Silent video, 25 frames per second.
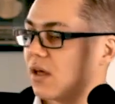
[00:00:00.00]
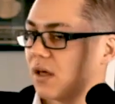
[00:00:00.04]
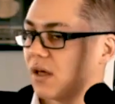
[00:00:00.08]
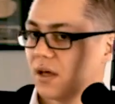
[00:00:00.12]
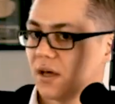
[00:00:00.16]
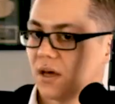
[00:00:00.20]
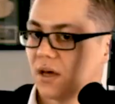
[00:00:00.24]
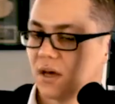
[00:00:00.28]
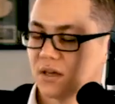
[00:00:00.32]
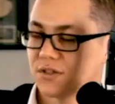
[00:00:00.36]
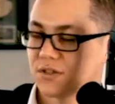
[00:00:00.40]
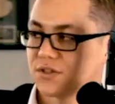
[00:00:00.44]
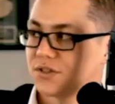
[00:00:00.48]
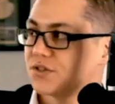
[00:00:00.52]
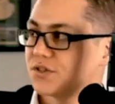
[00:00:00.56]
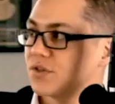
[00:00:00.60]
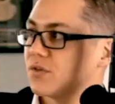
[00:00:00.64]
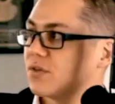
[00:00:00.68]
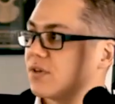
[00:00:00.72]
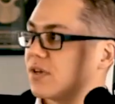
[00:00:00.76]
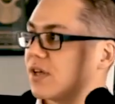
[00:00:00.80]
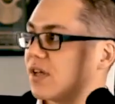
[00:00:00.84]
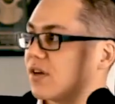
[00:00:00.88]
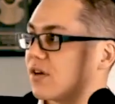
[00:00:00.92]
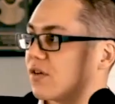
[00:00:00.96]
a
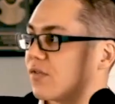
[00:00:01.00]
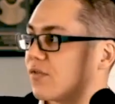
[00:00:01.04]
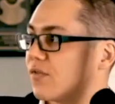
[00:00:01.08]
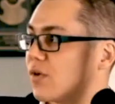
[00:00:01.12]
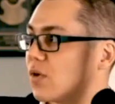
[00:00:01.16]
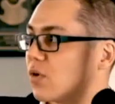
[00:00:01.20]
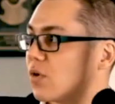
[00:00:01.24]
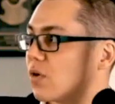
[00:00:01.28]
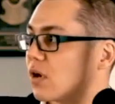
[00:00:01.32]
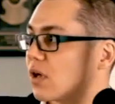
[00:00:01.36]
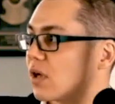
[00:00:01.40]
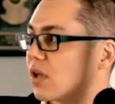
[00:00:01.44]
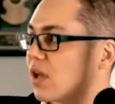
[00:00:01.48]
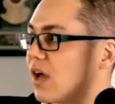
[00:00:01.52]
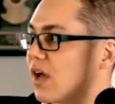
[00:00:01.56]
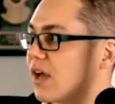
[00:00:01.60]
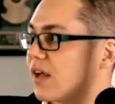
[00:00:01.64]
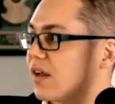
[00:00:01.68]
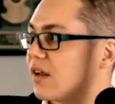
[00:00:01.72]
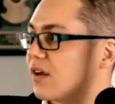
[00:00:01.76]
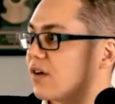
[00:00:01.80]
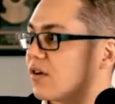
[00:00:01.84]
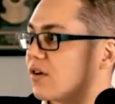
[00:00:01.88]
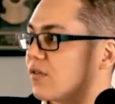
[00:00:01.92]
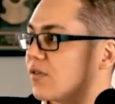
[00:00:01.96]
student interview or a client
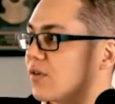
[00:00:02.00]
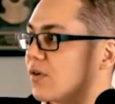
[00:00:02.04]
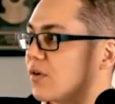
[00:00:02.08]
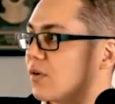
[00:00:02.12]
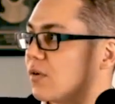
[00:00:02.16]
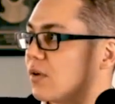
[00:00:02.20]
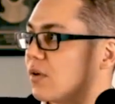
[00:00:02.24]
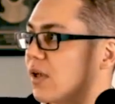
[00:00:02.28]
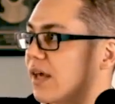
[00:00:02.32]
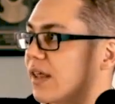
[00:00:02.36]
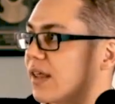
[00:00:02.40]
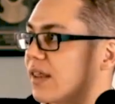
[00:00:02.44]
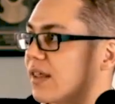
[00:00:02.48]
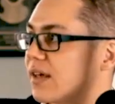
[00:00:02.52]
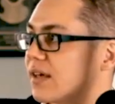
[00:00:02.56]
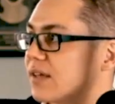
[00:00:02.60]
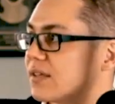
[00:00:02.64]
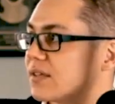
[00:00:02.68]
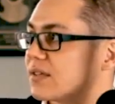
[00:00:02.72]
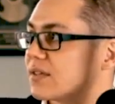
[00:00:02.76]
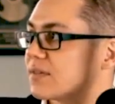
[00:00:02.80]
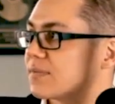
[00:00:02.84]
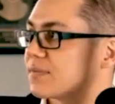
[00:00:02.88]
interview like this,